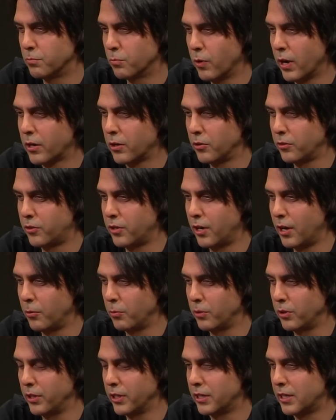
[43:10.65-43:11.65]
records that I
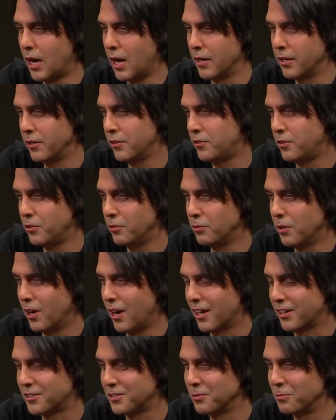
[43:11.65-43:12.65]
really got into
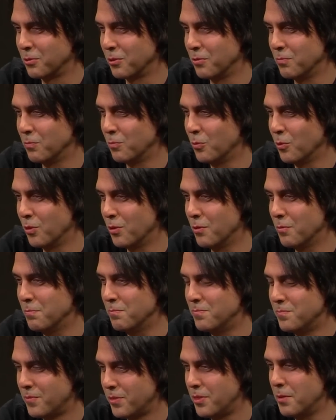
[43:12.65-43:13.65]
actually were, were
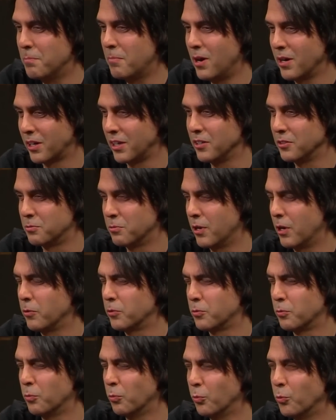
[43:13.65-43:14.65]
the, the Monkees when I
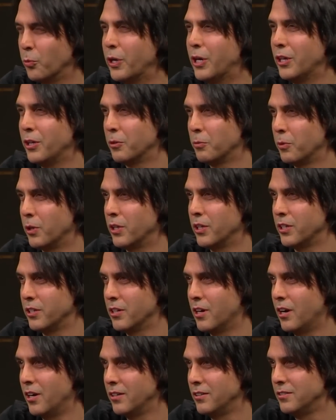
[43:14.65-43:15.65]
was really, really
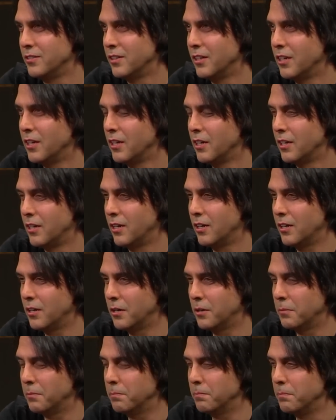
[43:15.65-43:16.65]
young.
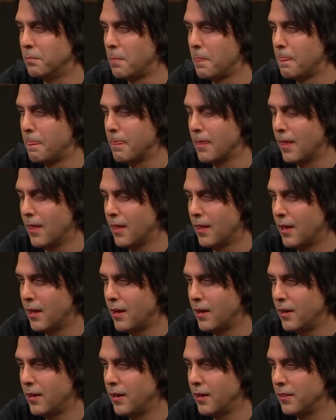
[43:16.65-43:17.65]
Um,
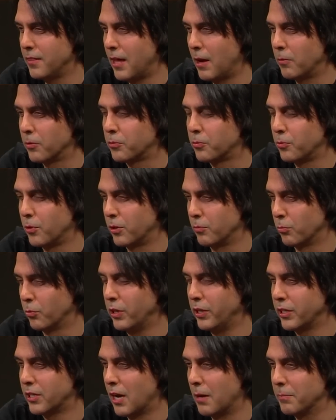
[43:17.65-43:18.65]
that was what
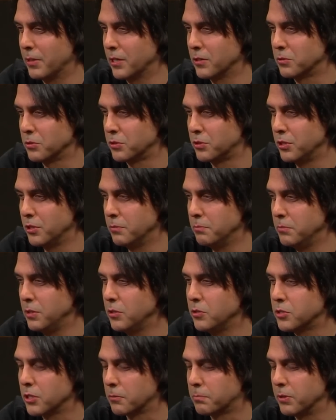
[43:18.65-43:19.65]
really got me interested in
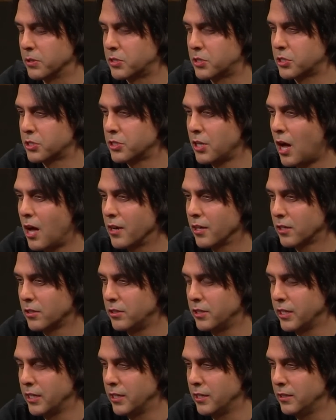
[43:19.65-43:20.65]
music. But
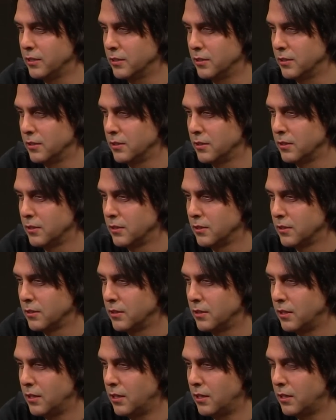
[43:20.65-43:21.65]
sonically,
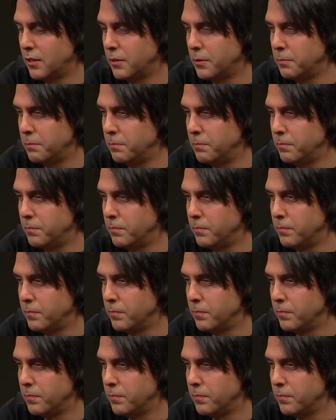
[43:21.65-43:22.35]
um,